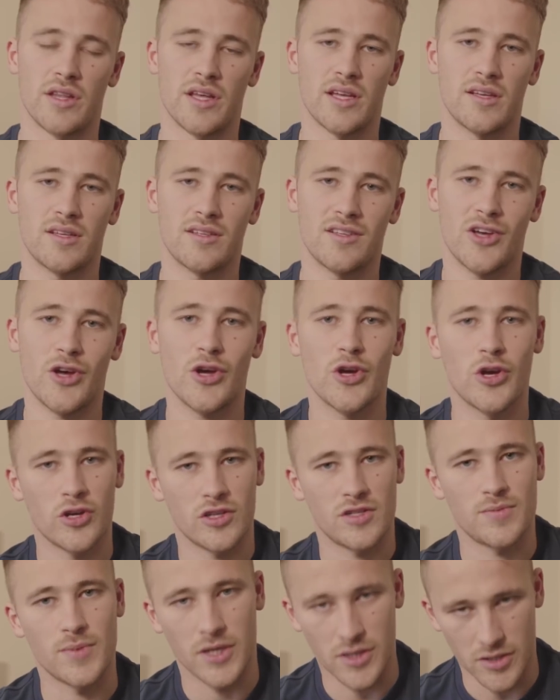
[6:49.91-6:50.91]
that
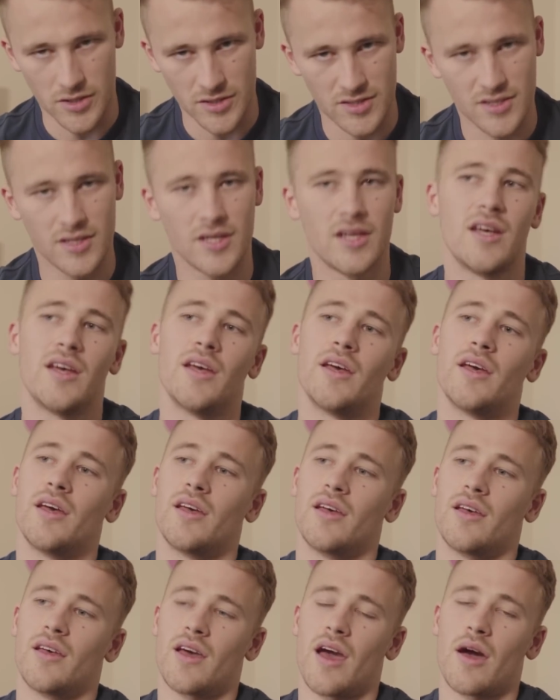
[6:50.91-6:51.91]
hurts because
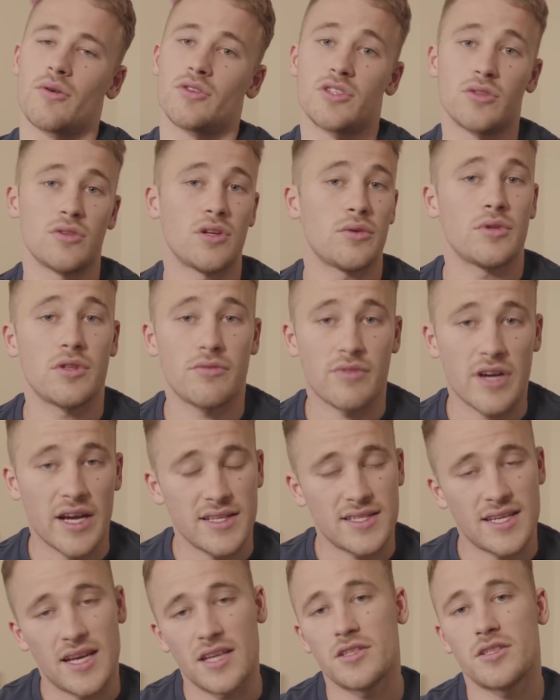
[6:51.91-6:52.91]
I was doing it with the right
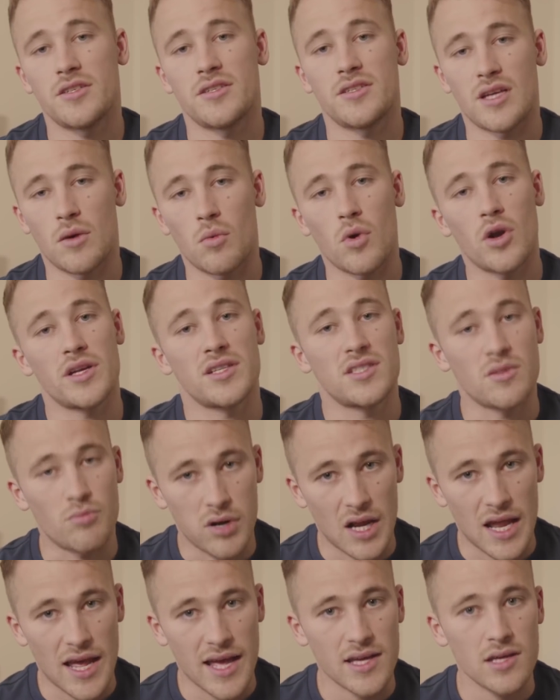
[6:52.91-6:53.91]
intentions, I wanted to
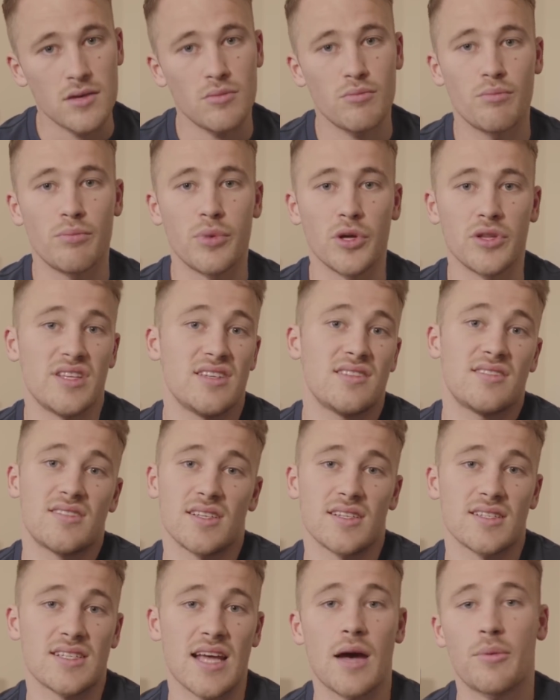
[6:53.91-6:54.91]
play, but these
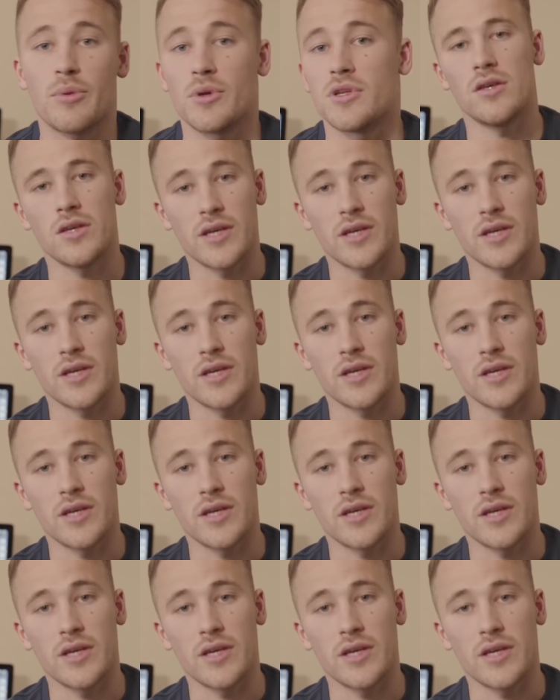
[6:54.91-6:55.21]
things happen.